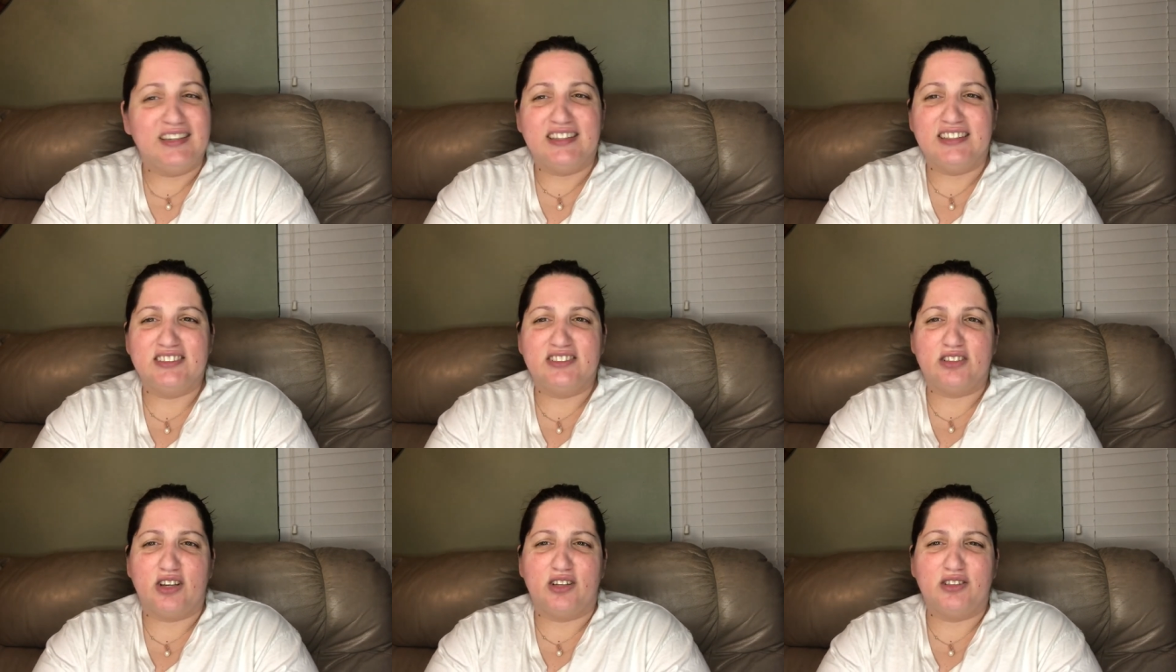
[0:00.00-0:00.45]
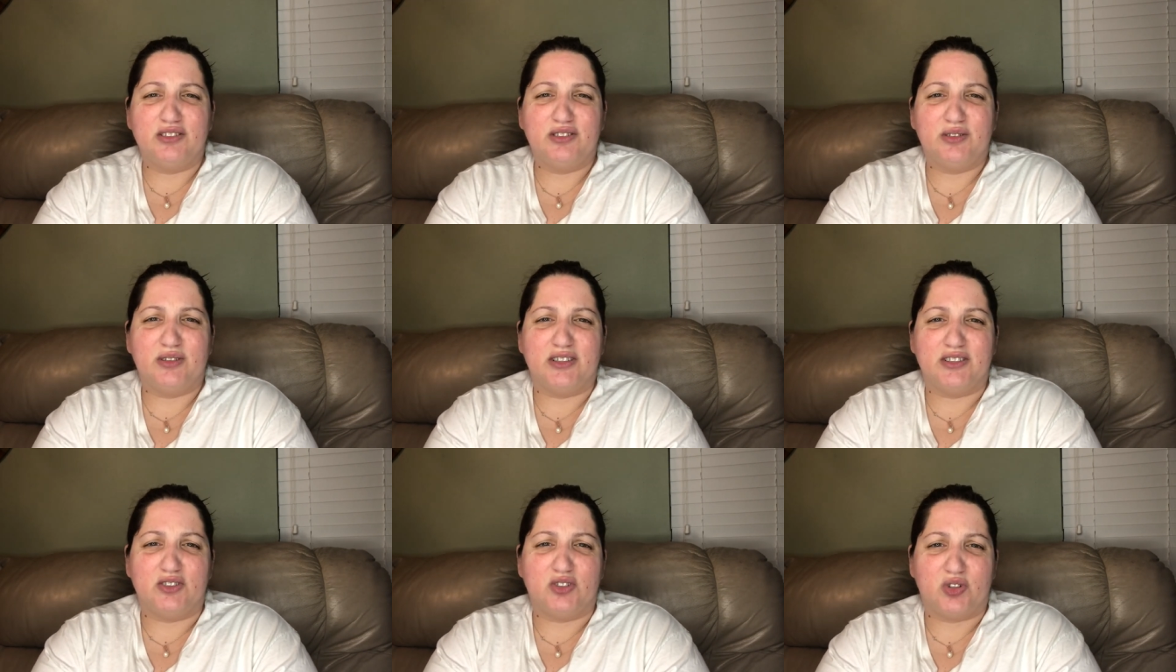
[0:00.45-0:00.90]
is
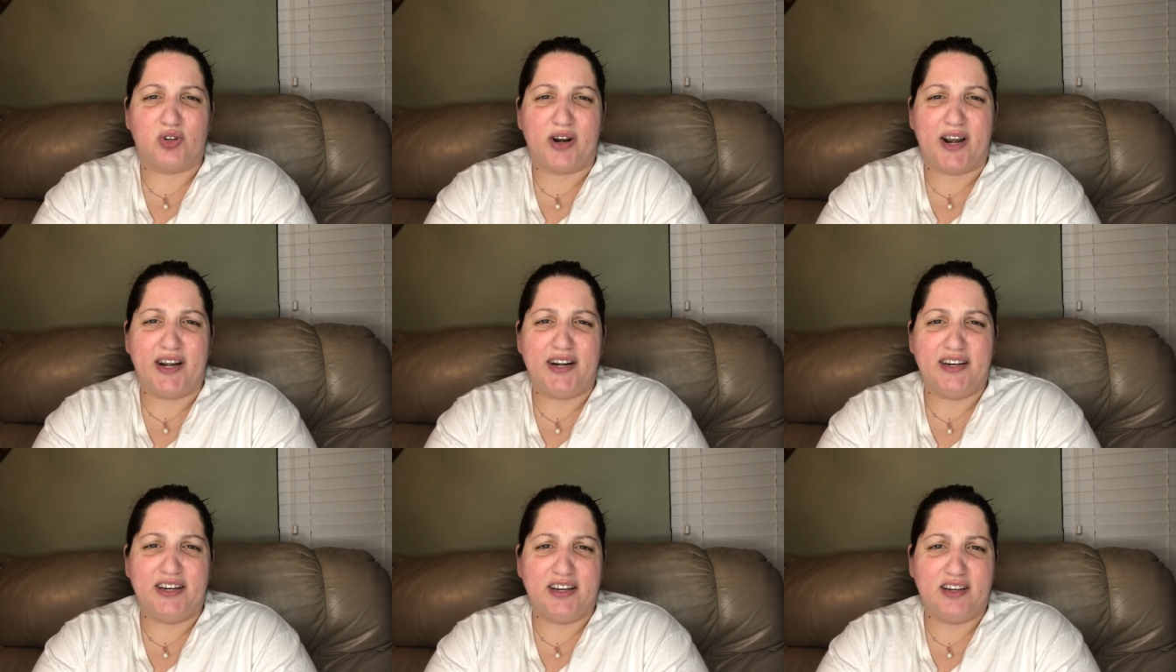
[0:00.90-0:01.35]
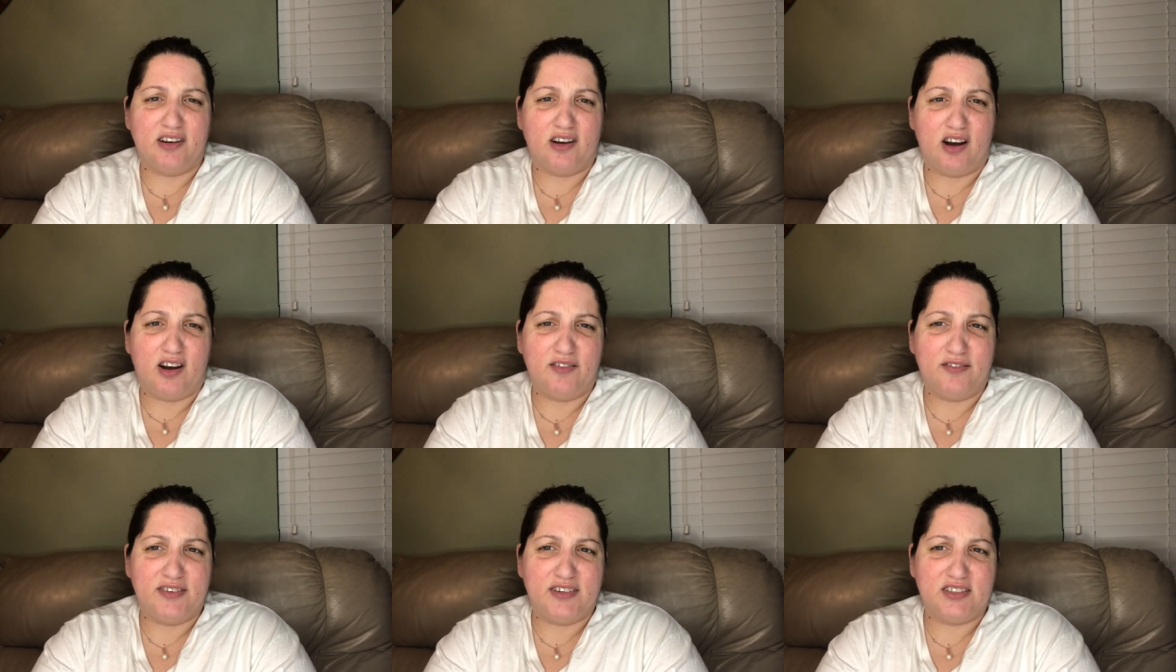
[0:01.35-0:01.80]
also a training
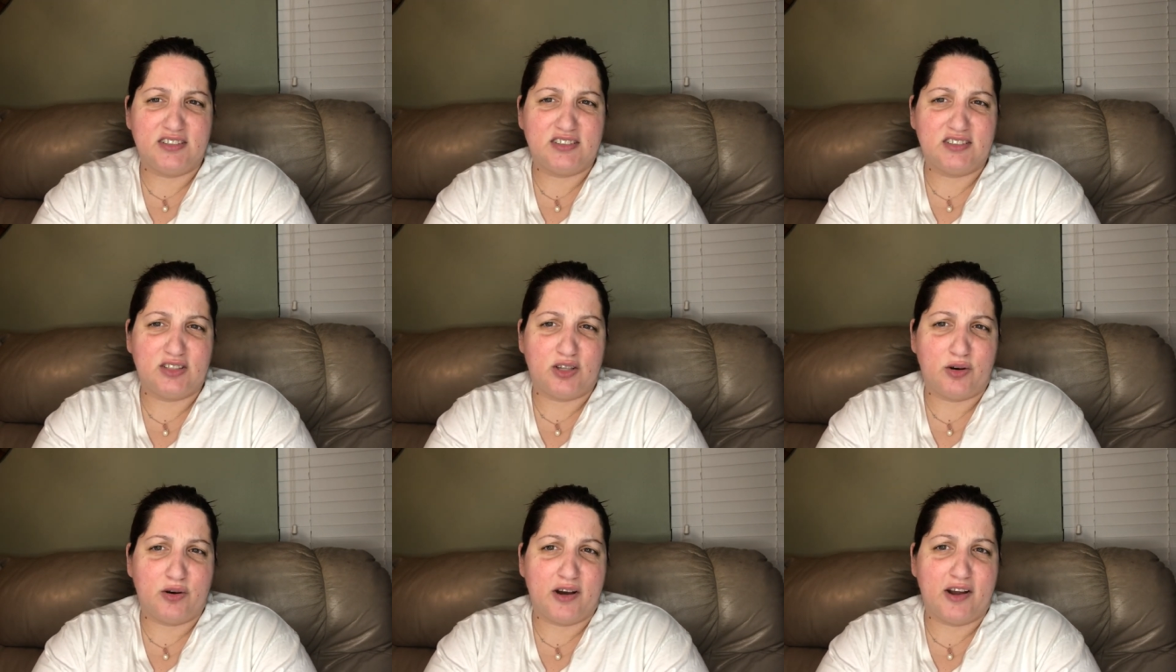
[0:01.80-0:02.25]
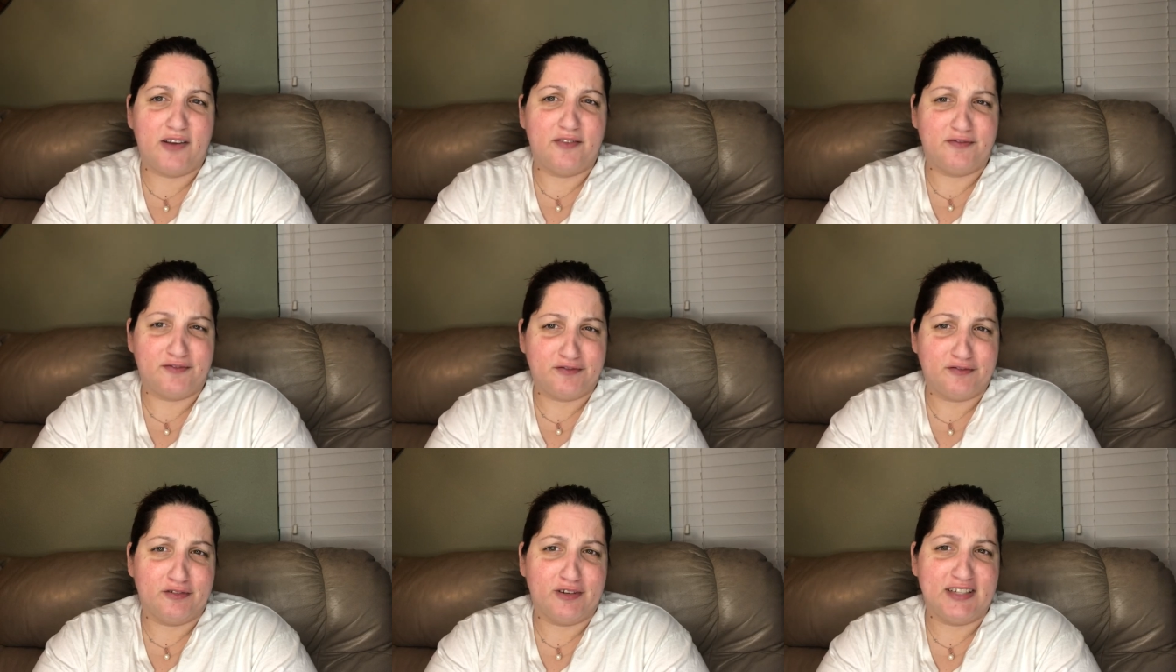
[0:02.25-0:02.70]
office, so
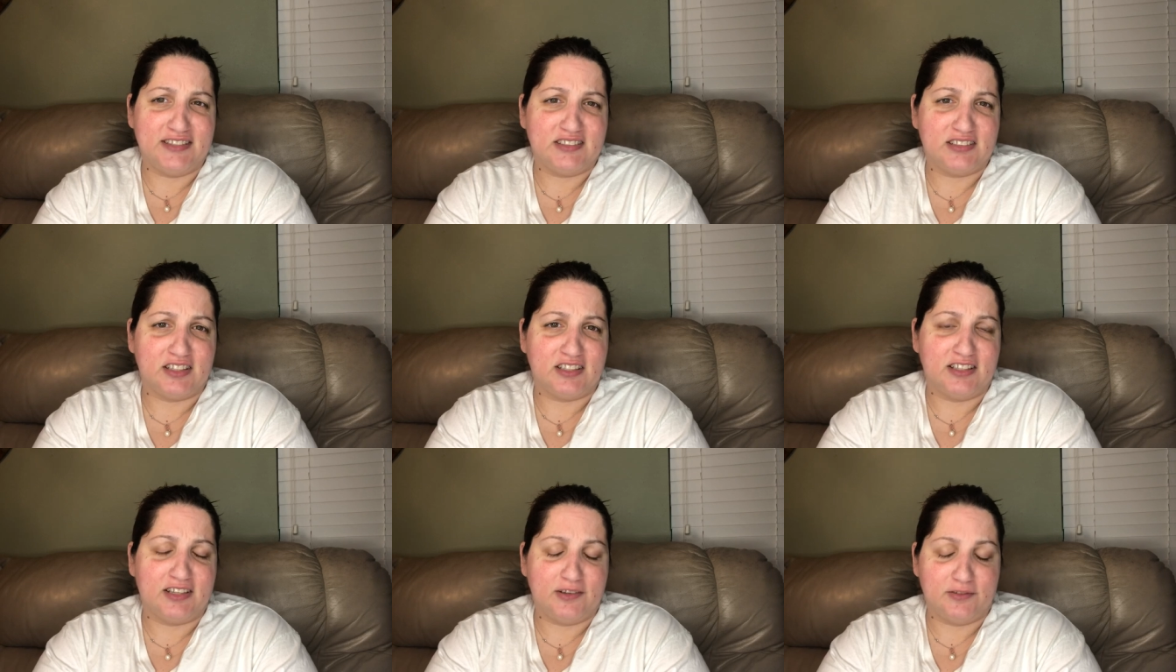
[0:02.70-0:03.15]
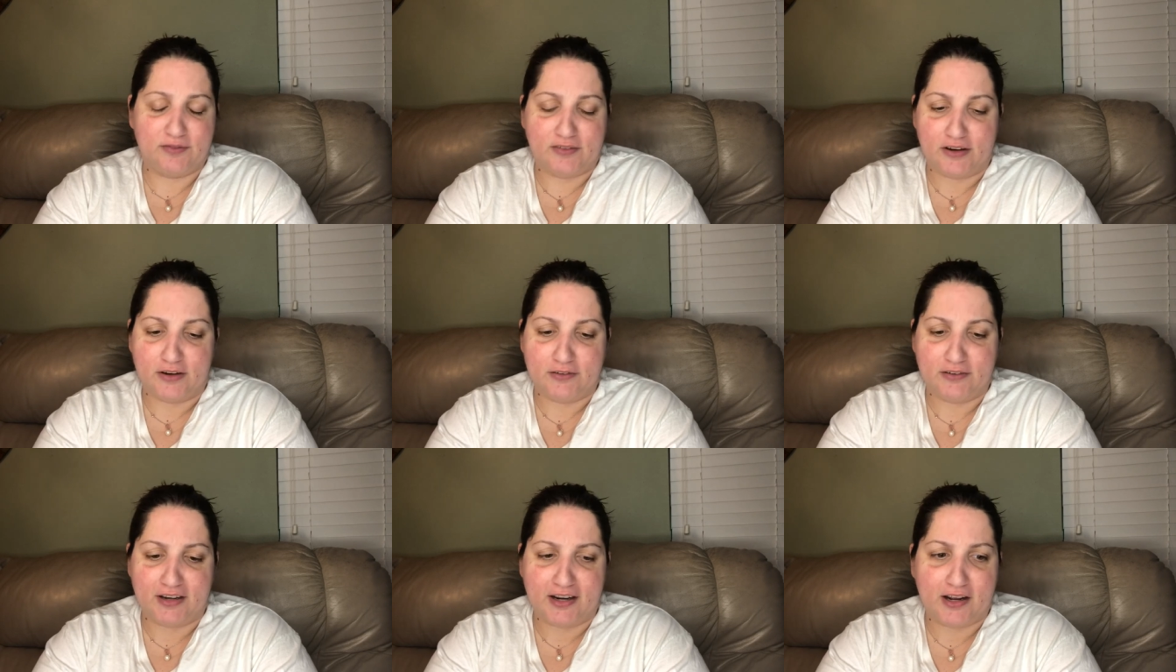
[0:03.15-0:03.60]
I've recently
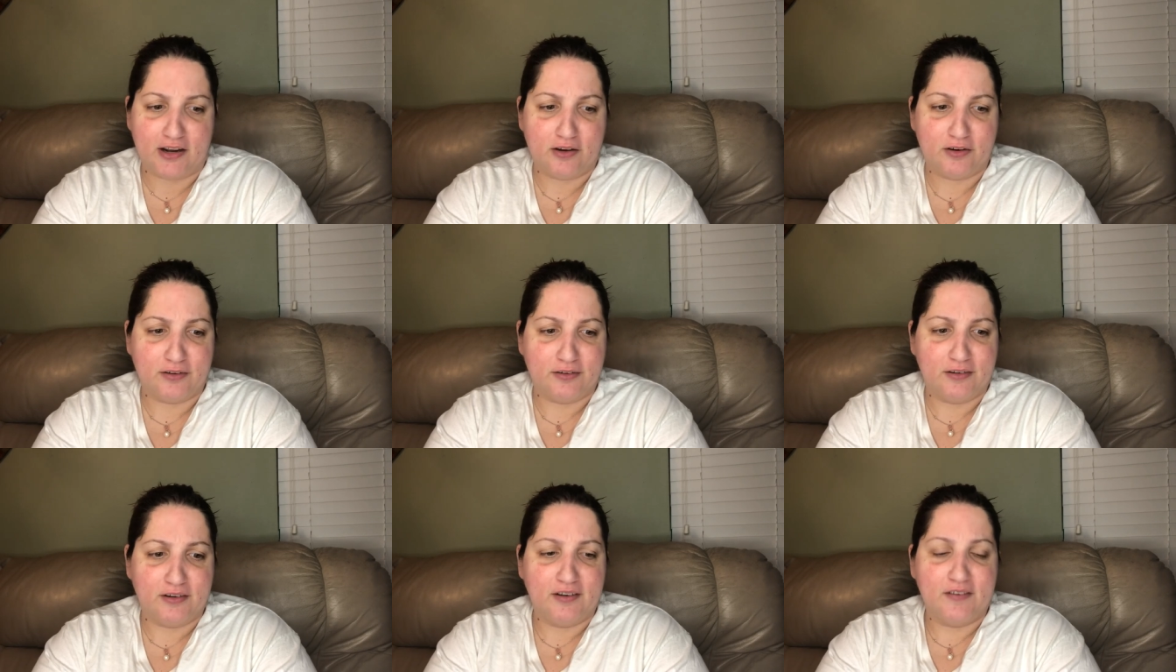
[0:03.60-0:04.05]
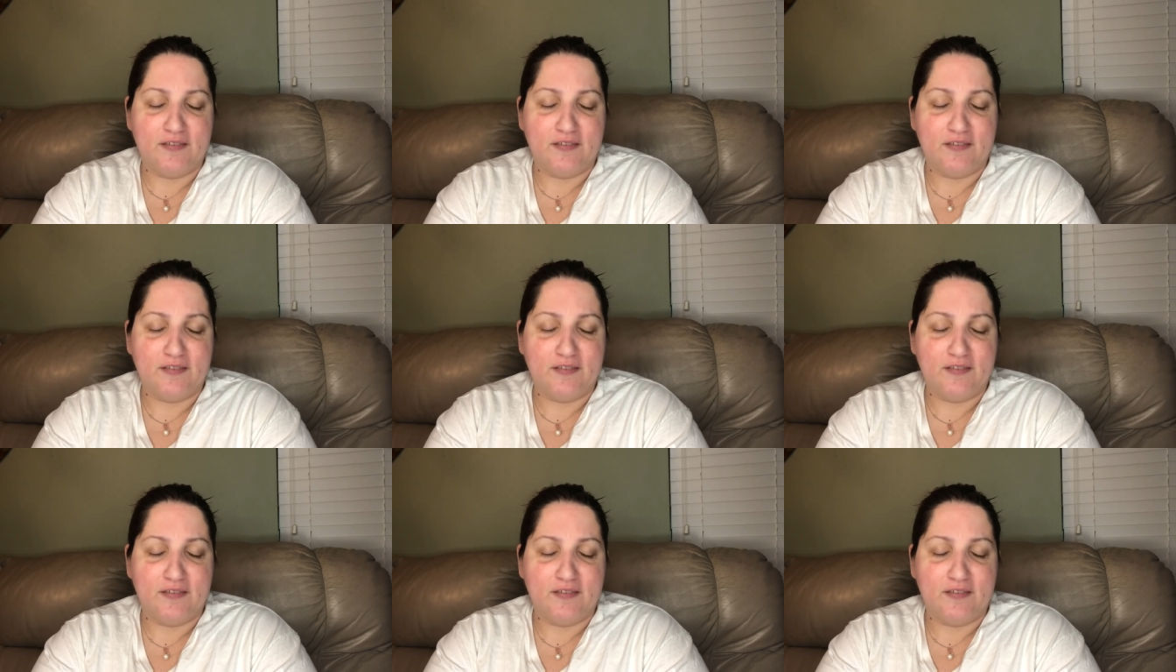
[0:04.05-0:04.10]
found out.